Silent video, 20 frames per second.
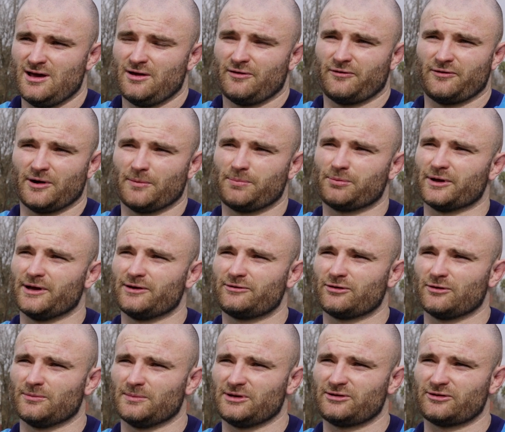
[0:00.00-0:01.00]
fair play
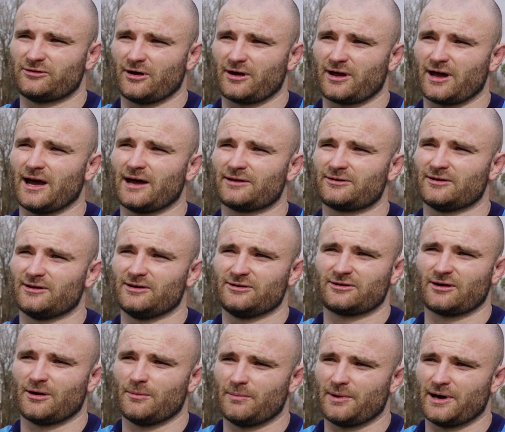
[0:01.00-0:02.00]
to him, he's stuck at it and he's
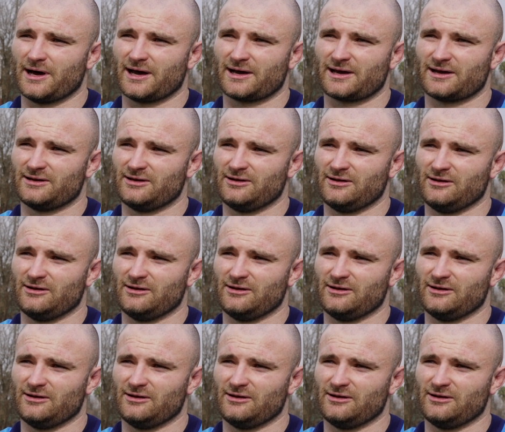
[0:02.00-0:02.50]
come back and